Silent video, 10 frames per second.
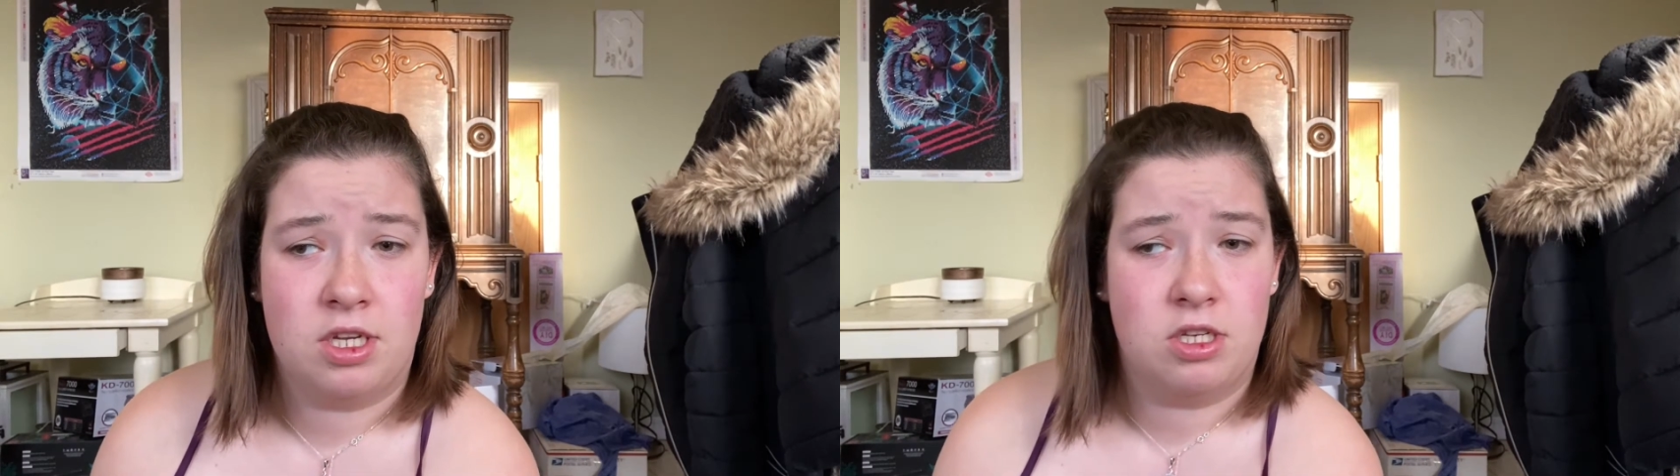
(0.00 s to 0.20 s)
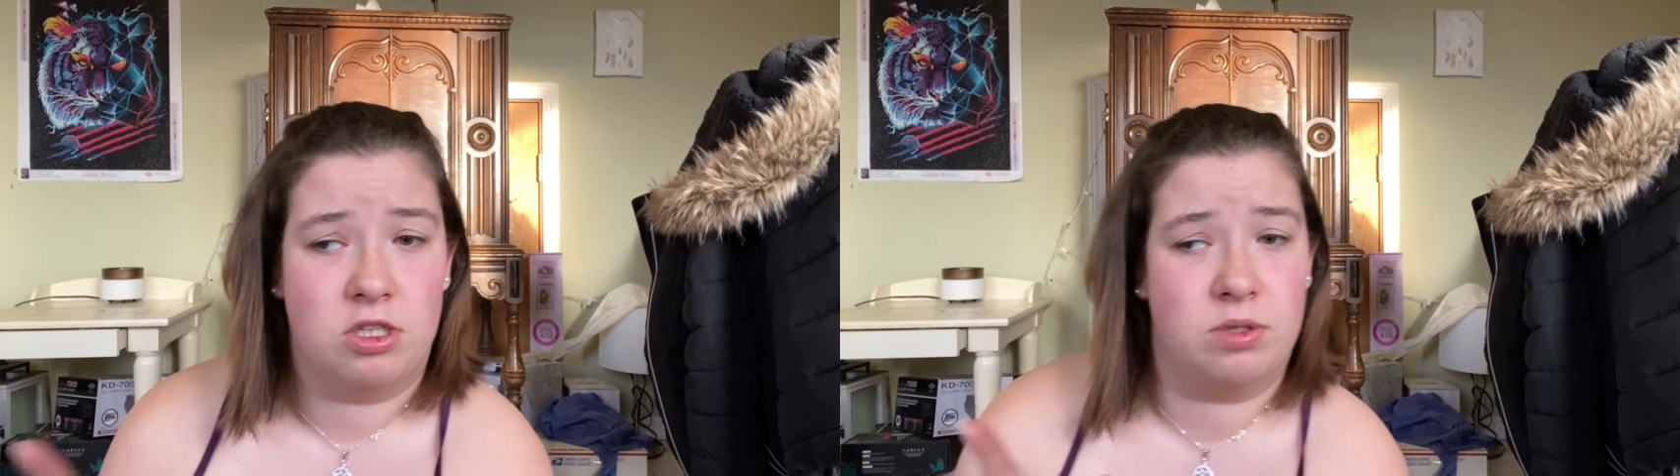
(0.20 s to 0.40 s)

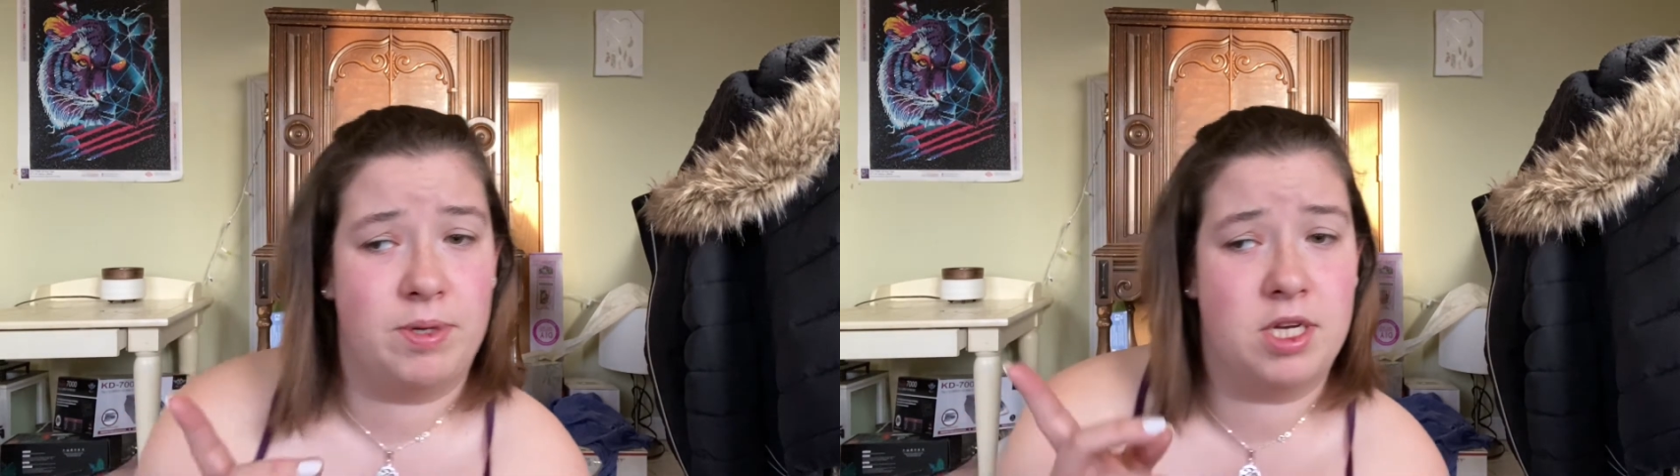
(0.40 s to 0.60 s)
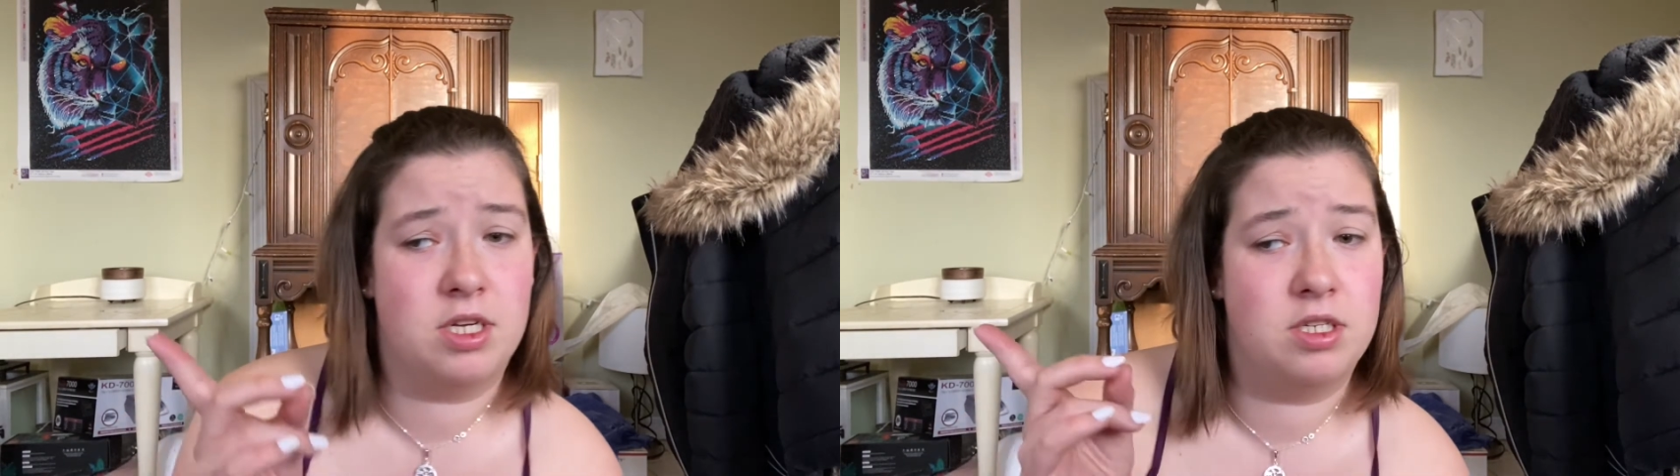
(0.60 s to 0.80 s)
just
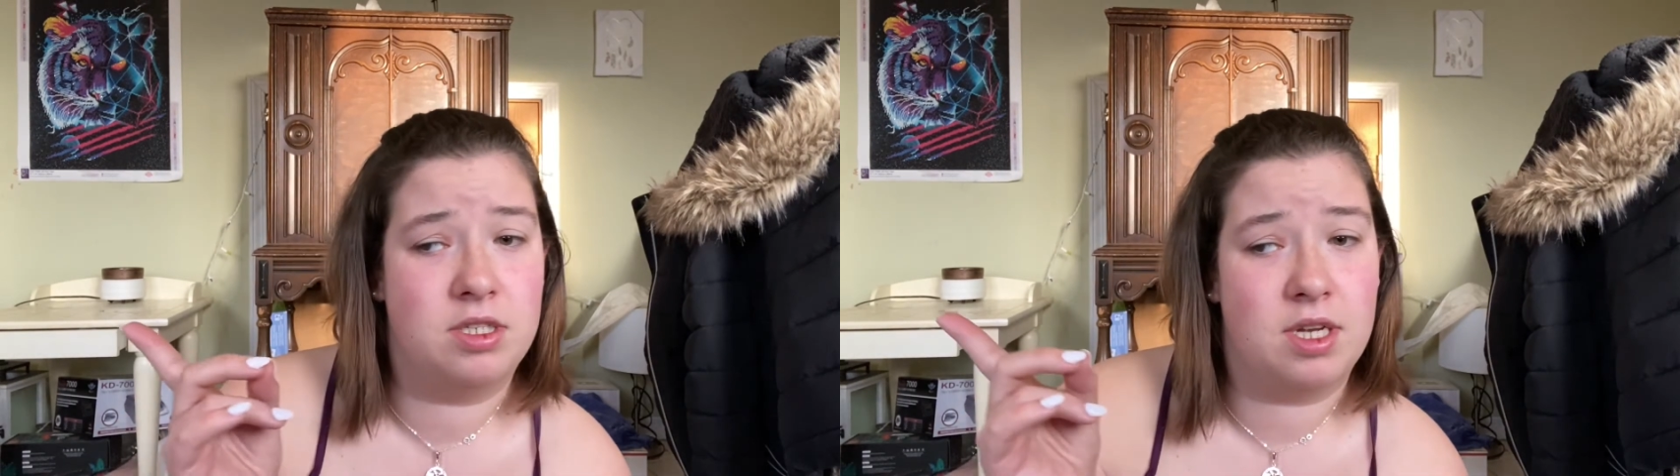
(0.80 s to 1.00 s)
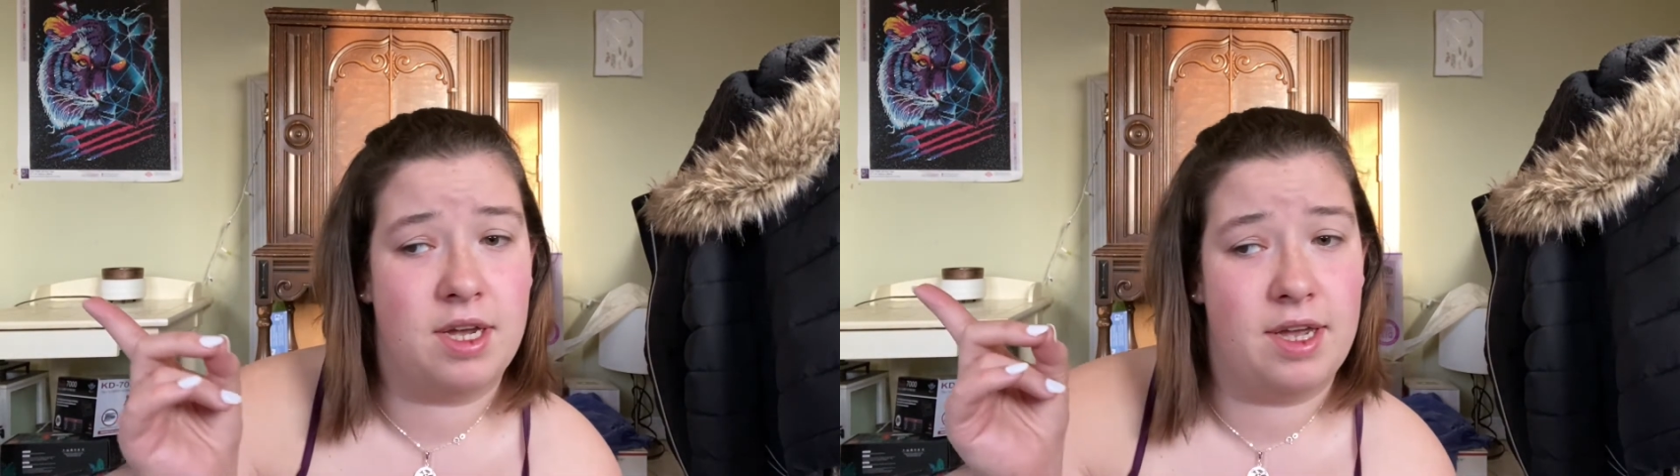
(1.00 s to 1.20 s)

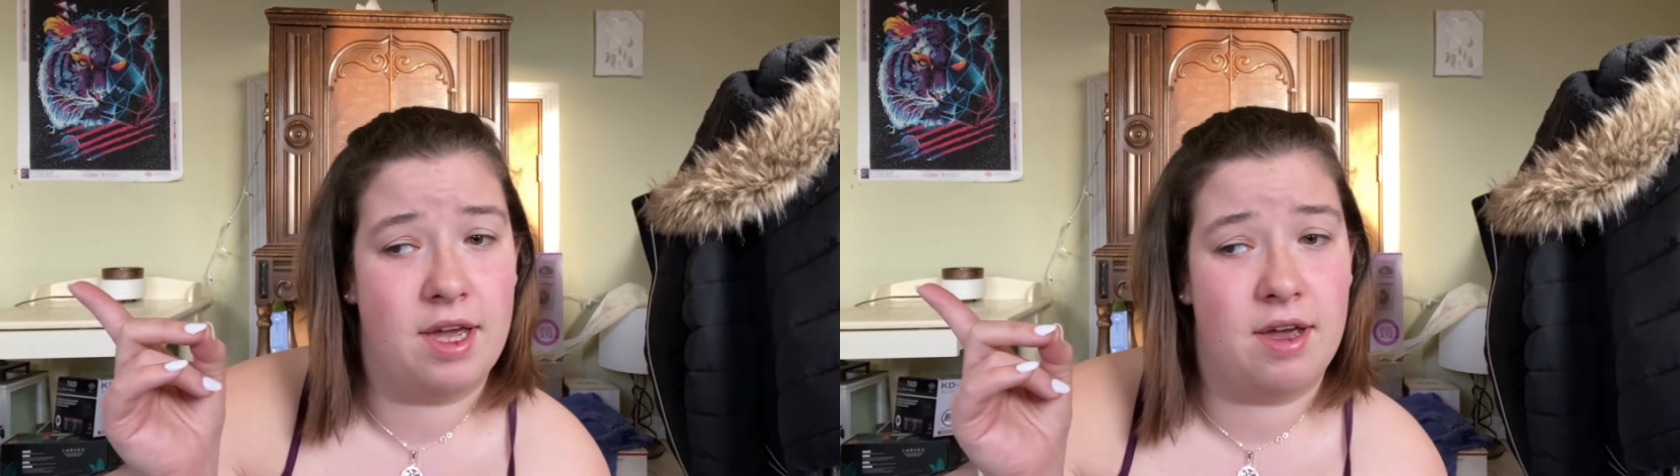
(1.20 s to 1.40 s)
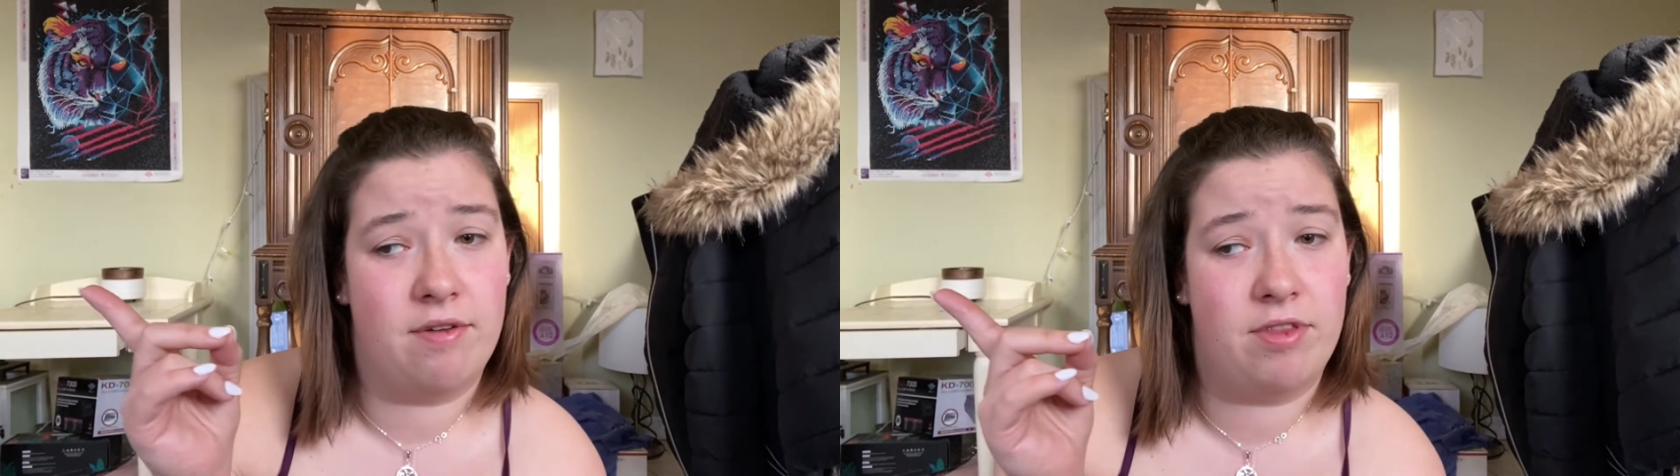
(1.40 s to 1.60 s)
because I
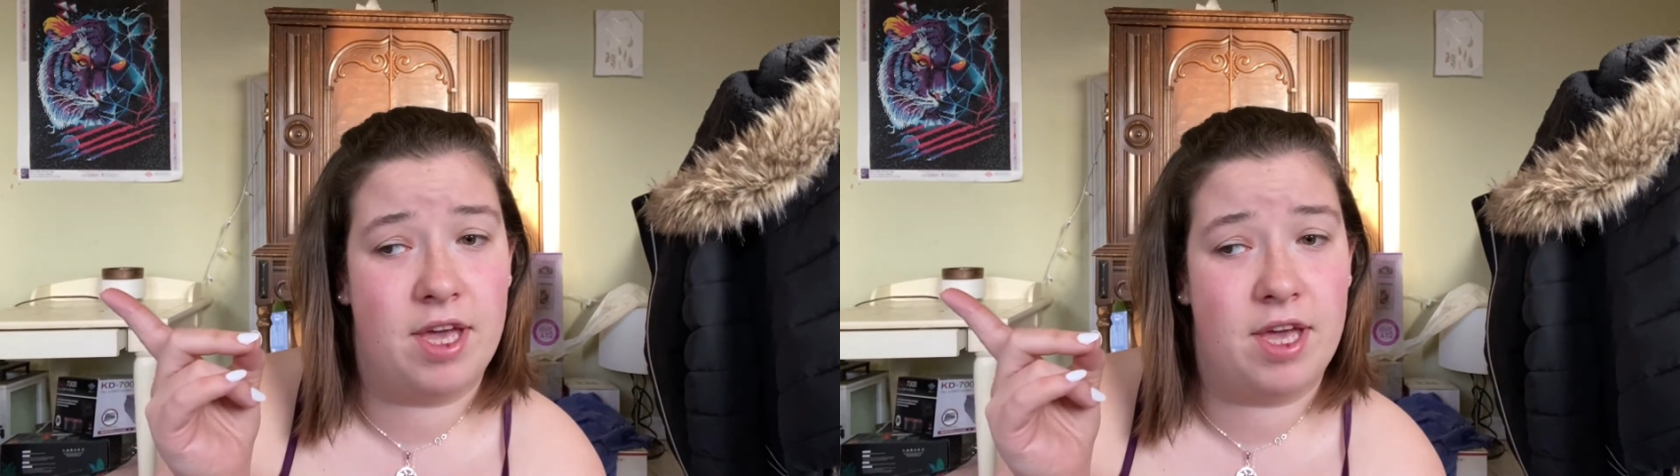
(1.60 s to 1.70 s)
have